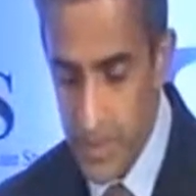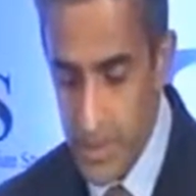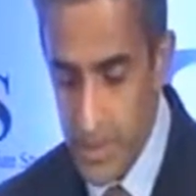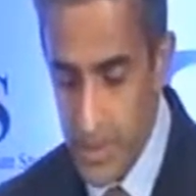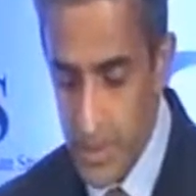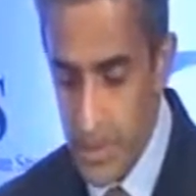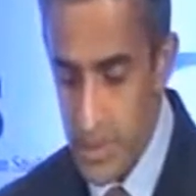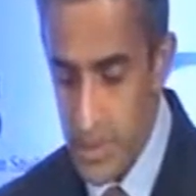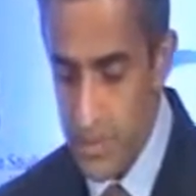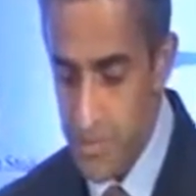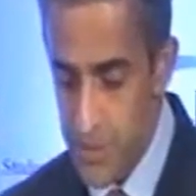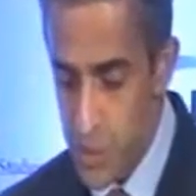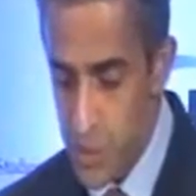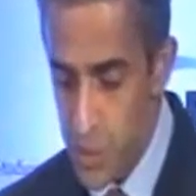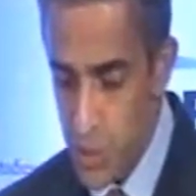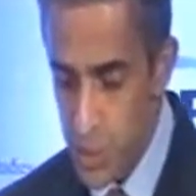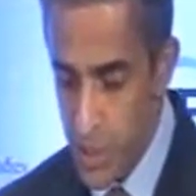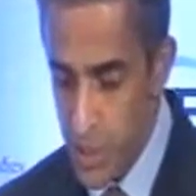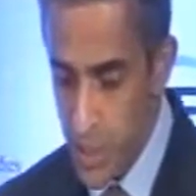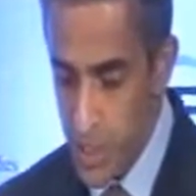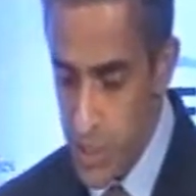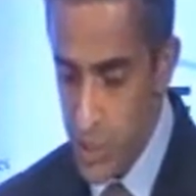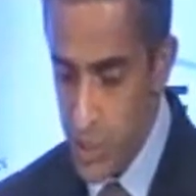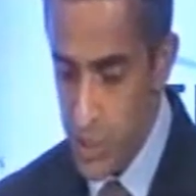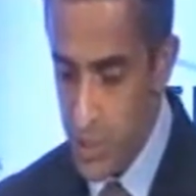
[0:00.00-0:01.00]
speakers have each
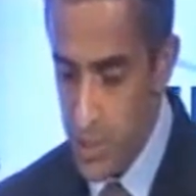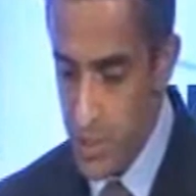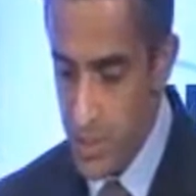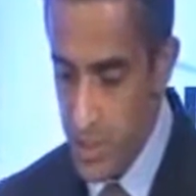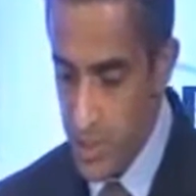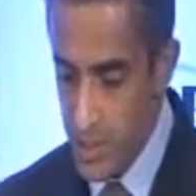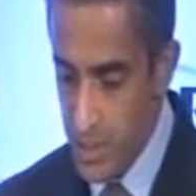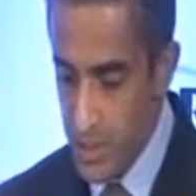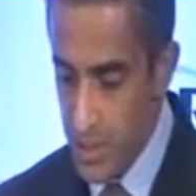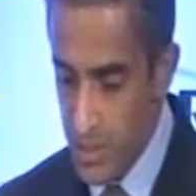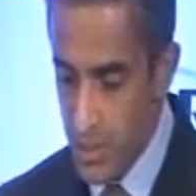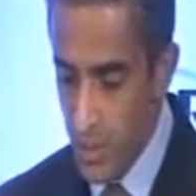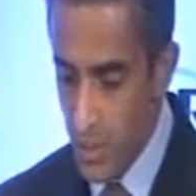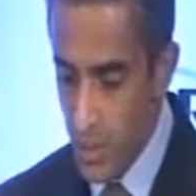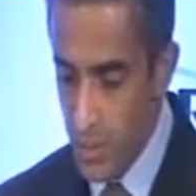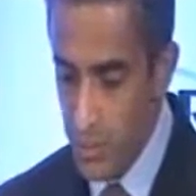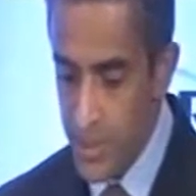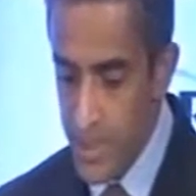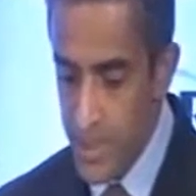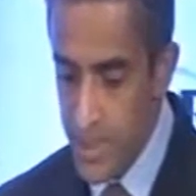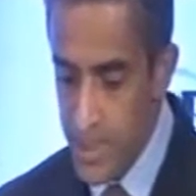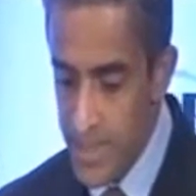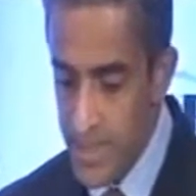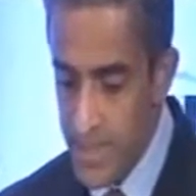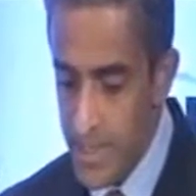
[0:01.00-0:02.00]
touched on
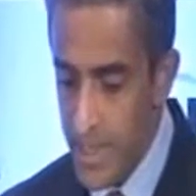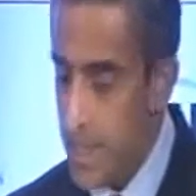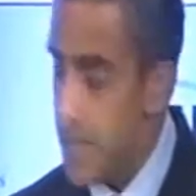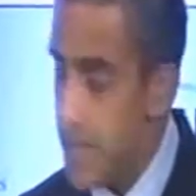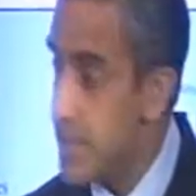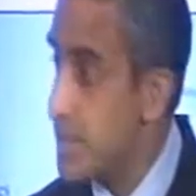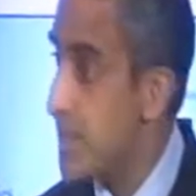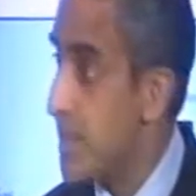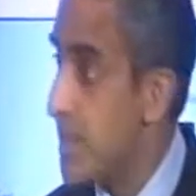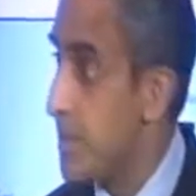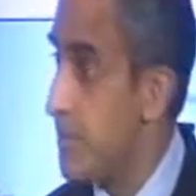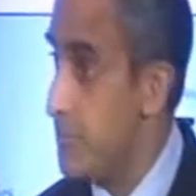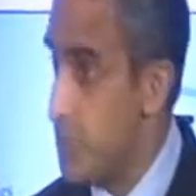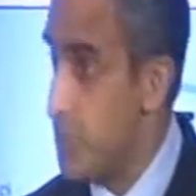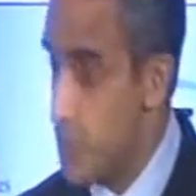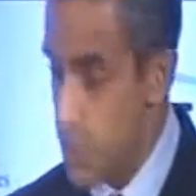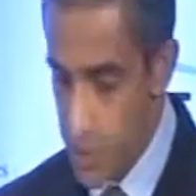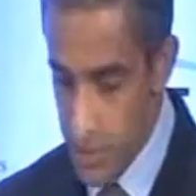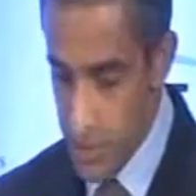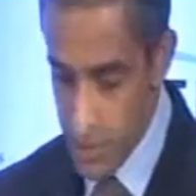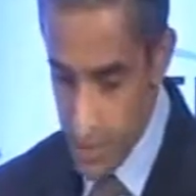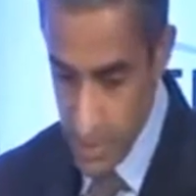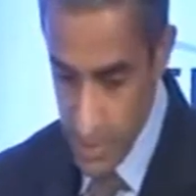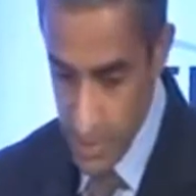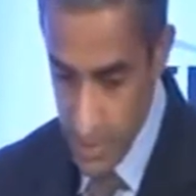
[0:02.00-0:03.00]
the India-ASEAN
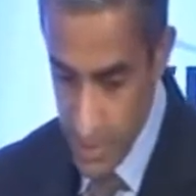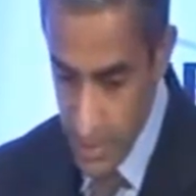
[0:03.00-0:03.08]
vision.